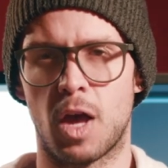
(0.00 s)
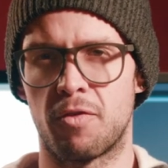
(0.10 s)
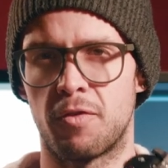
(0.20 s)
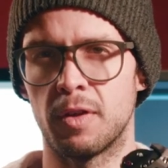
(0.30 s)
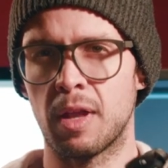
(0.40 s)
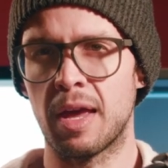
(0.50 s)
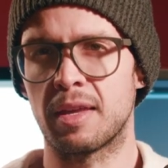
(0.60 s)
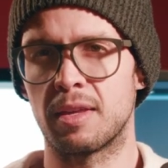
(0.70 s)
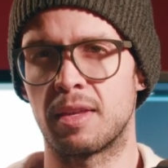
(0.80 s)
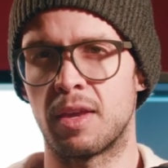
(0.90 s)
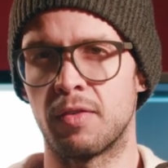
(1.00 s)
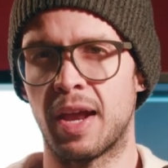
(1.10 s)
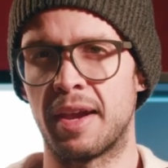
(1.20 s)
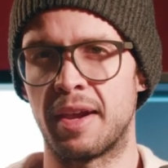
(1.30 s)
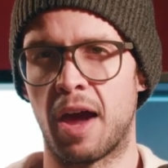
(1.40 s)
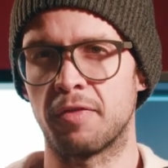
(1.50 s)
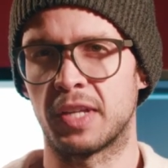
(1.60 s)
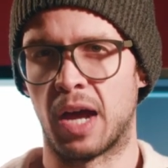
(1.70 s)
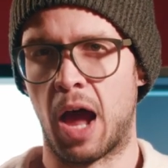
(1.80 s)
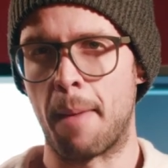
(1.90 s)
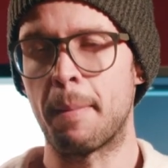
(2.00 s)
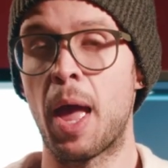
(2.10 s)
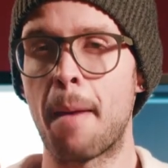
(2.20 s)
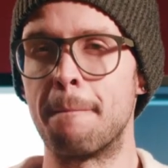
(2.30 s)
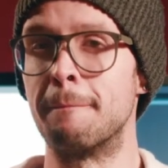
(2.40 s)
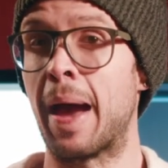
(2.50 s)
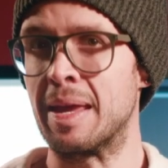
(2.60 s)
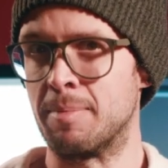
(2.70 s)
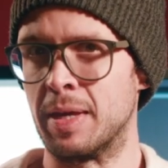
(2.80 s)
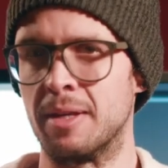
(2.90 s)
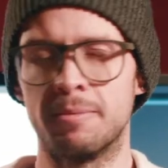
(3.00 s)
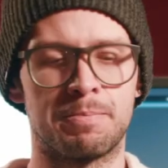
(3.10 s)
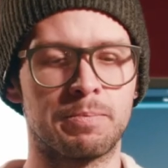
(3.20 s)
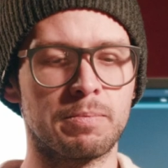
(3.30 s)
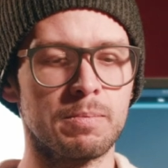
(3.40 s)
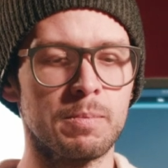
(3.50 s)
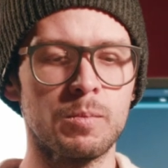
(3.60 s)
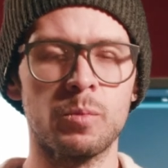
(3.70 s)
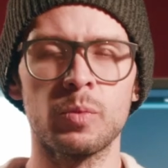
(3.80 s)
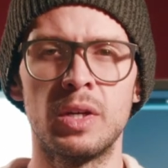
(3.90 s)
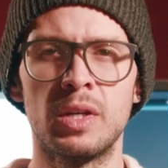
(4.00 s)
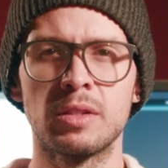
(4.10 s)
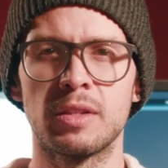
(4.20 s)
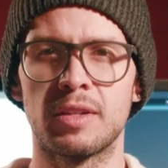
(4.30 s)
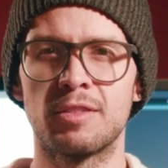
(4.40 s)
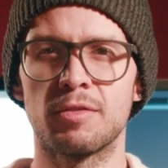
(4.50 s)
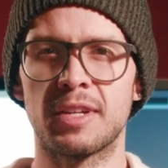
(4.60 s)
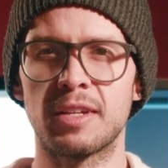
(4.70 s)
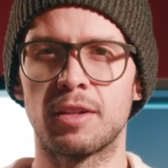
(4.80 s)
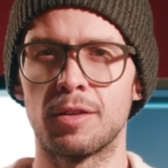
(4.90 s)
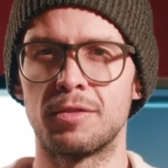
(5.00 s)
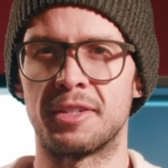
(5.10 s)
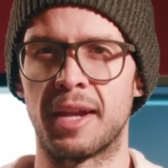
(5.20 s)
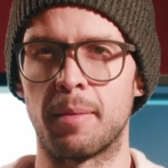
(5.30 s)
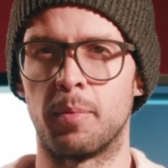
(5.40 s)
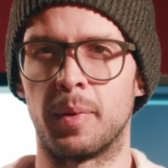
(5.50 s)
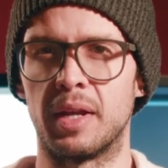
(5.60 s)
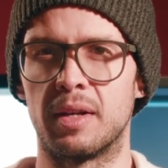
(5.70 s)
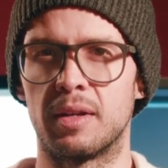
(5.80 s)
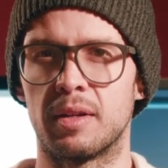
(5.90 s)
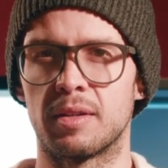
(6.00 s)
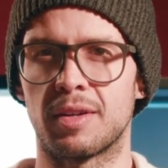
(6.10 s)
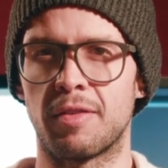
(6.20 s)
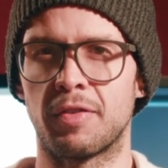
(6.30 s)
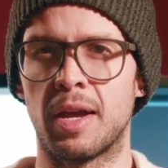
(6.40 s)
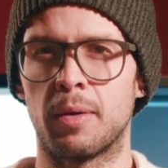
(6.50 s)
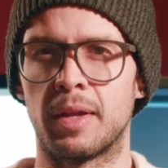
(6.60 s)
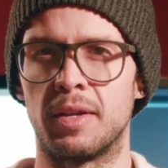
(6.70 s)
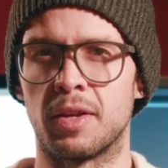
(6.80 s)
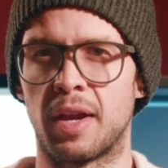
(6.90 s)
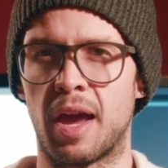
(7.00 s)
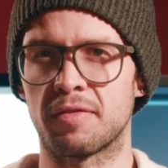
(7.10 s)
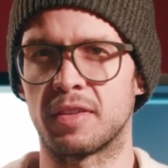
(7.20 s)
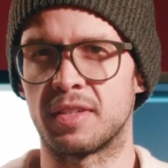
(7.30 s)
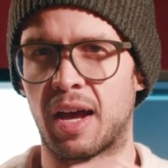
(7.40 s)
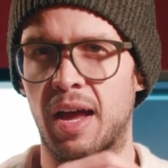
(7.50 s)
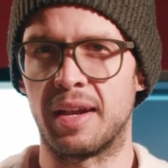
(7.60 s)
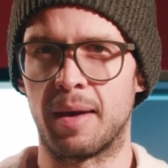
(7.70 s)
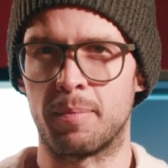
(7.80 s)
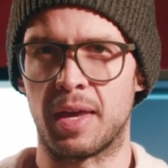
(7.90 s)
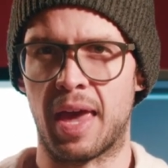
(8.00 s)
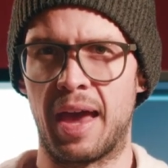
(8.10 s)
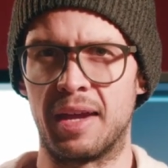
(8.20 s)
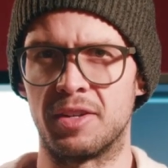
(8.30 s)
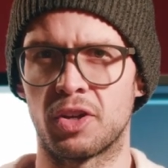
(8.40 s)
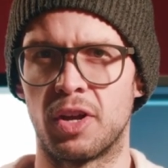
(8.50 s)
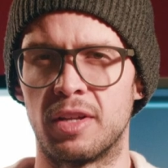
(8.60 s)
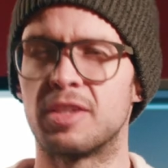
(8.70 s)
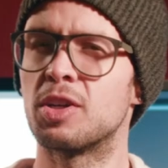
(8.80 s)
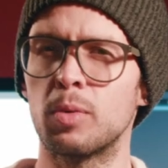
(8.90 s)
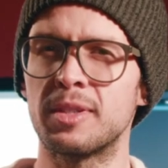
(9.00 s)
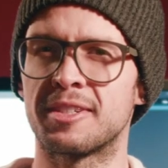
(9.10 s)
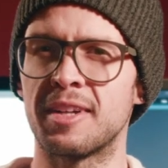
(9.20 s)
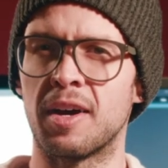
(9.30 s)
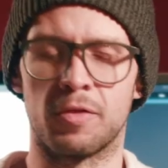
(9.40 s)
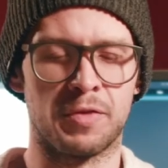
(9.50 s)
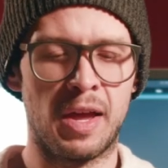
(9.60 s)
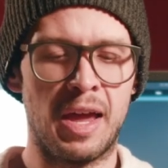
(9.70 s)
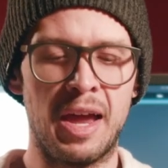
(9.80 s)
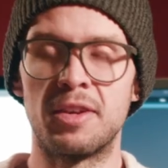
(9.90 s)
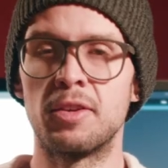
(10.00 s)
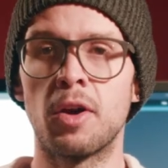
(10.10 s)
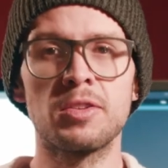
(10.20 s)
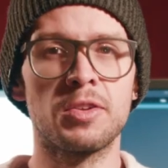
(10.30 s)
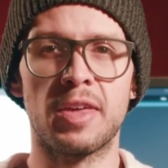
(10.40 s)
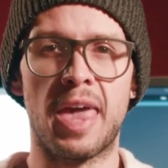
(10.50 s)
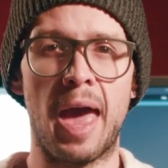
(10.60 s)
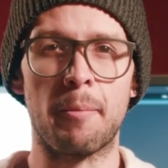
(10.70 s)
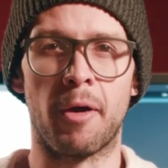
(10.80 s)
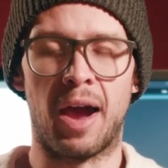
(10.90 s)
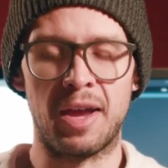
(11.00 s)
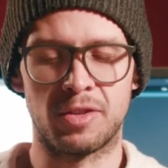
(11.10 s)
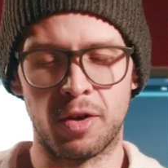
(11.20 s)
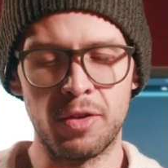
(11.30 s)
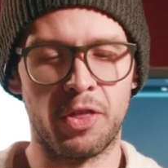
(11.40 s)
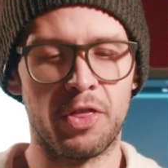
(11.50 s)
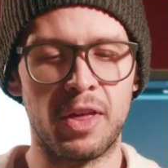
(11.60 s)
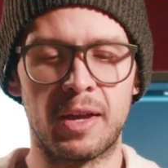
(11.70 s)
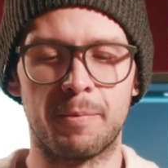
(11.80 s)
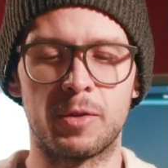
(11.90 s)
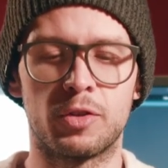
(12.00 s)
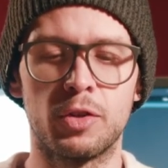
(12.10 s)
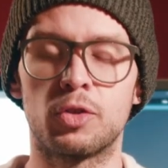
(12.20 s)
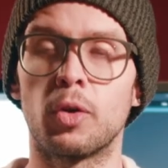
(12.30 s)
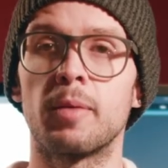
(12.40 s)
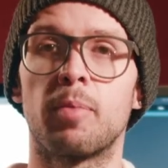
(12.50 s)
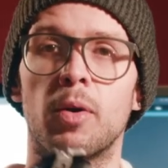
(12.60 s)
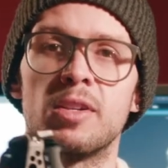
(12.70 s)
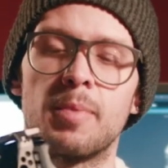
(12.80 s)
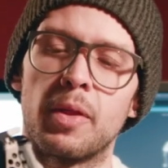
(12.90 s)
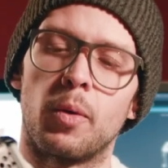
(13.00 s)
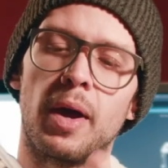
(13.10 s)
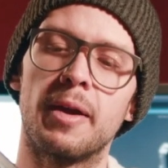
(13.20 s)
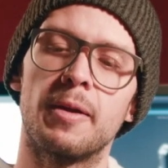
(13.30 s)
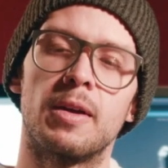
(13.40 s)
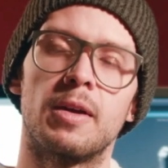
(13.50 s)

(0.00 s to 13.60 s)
I feel like give it enough time, maybe, that these will start to loosen up a bit. So every now and then you're going to have to tighten up your cage to itself. not to the camera. I don't think the 2 joining points, by the way,